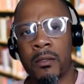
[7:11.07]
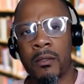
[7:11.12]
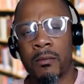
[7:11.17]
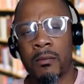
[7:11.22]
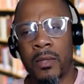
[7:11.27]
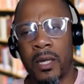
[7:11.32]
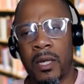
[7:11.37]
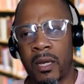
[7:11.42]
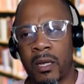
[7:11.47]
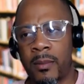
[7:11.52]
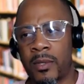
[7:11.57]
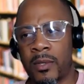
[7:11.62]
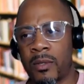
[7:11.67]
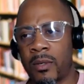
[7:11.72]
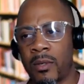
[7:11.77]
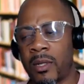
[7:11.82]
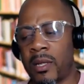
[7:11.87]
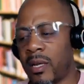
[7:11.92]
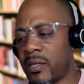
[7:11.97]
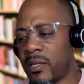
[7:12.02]
When I come into
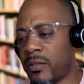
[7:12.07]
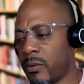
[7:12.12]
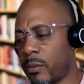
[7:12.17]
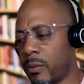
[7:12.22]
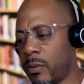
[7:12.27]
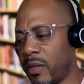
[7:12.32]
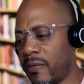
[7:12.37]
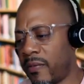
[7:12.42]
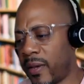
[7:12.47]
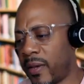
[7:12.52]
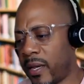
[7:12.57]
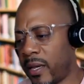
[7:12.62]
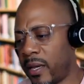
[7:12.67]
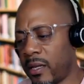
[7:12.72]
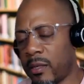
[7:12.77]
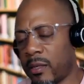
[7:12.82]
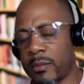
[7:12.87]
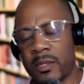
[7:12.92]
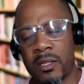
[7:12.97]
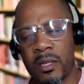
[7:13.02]
a classroom, if I
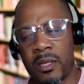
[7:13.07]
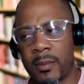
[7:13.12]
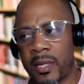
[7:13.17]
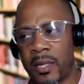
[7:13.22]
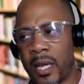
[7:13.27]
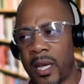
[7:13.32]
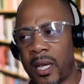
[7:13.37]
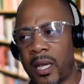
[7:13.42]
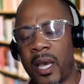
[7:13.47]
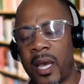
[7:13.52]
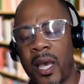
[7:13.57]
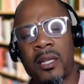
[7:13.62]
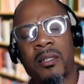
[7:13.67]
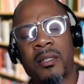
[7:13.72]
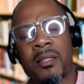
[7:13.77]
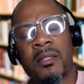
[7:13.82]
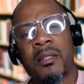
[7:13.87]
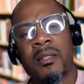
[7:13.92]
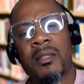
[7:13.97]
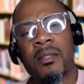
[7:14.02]
am subbing, I can
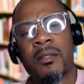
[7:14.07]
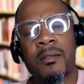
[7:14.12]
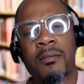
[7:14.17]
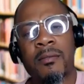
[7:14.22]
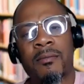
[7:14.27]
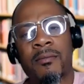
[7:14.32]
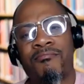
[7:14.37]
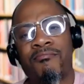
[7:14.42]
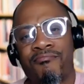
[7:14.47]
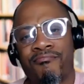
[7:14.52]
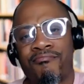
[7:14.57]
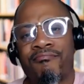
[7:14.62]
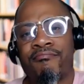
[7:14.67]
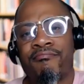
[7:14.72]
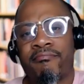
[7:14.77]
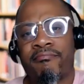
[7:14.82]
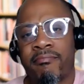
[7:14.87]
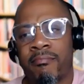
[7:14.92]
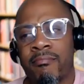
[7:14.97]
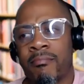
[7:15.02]
tell
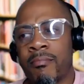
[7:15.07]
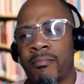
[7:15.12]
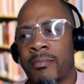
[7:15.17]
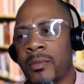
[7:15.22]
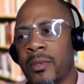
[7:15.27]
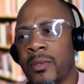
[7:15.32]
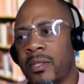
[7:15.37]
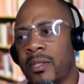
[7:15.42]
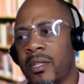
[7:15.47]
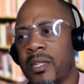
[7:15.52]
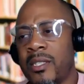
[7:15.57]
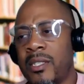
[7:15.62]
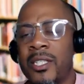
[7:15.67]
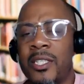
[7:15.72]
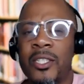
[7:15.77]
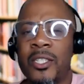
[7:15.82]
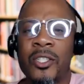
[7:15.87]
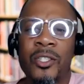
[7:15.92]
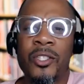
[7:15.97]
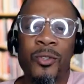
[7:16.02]
because
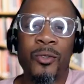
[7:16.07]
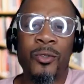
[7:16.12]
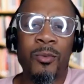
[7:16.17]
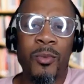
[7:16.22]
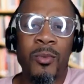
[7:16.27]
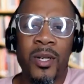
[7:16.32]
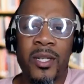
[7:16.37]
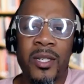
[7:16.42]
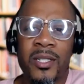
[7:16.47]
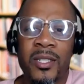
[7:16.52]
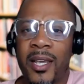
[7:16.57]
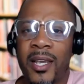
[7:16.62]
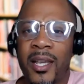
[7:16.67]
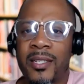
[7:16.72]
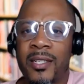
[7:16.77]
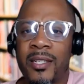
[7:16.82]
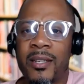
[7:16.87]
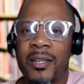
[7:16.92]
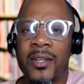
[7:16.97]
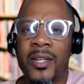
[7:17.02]
it's too much
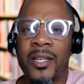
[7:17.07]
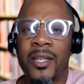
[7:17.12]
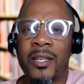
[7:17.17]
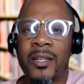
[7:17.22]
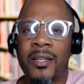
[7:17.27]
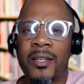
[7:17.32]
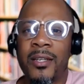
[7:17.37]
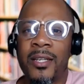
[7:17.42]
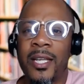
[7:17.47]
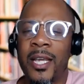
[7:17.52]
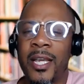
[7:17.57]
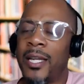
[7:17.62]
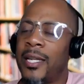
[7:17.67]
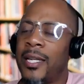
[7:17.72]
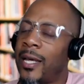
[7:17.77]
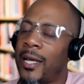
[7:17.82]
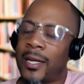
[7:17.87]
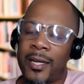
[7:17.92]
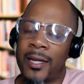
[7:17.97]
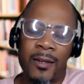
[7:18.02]
activity and
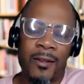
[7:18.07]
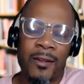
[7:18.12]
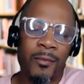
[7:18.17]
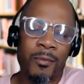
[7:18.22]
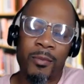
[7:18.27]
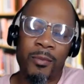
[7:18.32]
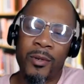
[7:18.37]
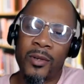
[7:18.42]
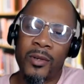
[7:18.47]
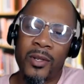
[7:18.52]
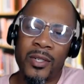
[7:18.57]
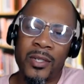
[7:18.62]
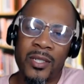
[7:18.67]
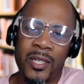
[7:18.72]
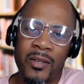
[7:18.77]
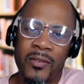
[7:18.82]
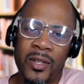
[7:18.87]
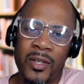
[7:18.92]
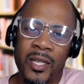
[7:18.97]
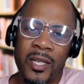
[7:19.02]
not enough
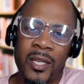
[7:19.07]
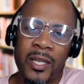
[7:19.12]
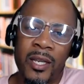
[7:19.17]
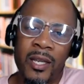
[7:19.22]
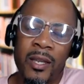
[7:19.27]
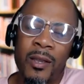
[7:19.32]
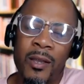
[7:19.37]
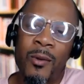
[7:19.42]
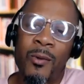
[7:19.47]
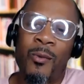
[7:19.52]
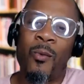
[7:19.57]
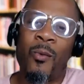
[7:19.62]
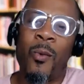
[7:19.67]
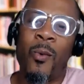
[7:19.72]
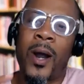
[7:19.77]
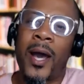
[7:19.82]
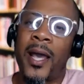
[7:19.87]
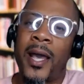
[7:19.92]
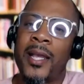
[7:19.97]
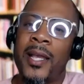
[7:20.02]
productivity.
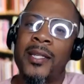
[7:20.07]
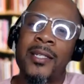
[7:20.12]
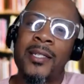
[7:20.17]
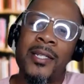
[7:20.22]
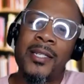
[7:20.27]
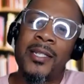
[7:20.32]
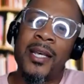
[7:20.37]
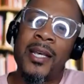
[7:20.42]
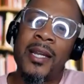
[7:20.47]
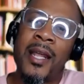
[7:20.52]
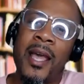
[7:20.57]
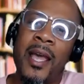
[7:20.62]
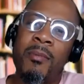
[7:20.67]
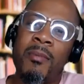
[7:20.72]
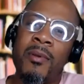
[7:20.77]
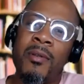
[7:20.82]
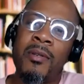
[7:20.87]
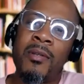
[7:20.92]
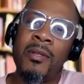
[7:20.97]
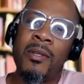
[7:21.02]
Why does that
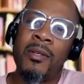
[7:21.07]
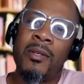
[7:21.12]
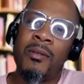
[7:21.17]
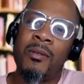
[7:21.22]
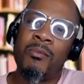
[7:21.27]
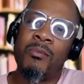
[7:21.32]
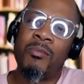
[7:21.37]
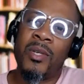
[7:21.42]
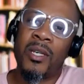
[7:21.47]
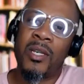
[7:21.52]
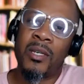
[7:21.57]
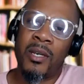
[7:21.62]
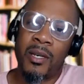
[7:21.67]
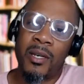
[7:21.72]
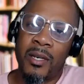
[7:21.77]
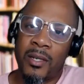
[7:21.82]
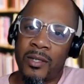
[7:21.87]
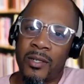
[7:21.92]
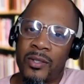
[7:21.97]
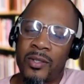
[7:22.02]
happen?
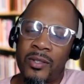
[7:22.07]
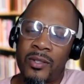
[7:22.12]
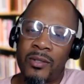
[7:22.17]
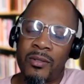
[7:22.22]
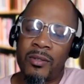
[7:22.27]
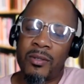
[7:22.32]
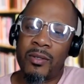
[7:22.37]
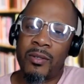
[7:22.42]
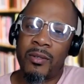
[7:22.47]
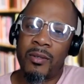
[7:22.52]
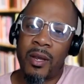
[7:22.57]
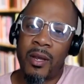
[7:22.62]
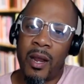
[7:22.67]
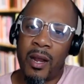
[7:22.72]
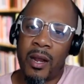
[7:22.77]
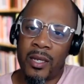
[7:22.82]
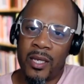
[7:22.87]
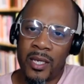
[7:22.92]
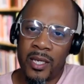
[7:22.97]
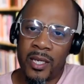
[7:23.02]
Because
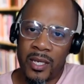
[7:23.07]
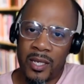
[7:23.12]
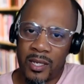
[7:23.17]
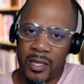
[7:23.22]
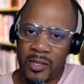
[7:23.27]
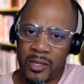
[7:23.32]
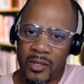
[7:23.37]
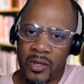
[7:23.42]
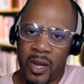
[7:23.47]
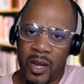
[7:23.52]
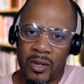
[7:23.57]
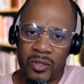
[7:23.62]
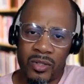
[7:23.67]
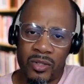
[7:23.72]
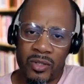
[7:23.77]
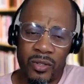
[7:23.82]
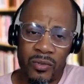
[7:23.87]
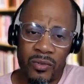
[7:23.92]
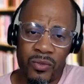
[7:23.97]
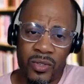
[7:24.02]
our kids, our
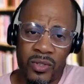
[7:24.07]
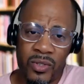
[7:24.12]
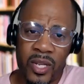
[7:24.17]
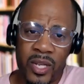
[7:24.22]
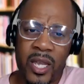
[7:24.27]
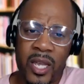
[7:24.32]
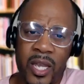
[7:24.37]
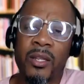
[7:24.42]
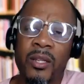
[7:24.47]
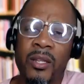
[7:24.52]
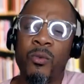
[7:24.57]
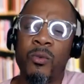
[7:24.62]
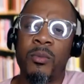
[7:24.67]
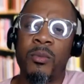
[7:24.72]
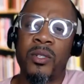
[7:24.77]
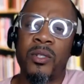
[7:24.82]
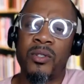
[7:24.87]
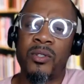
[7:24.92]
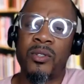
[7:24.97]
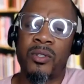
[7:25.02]
students, and
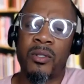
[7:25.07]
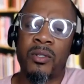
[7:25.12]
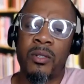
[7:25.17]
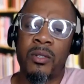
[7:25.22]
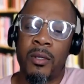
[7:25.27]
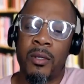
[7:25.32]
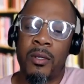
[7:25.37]
humans